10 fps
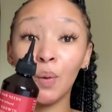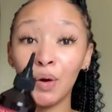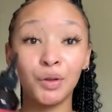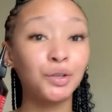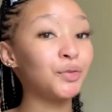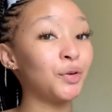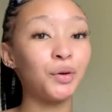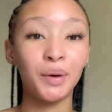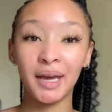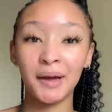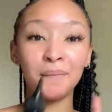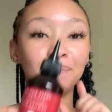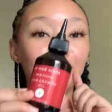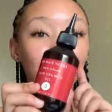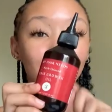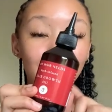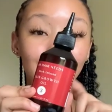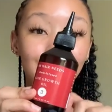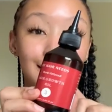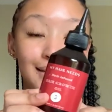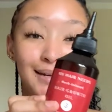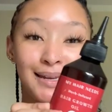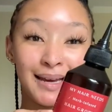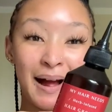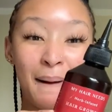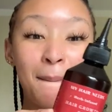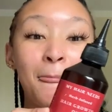oils for your hair, it is in here.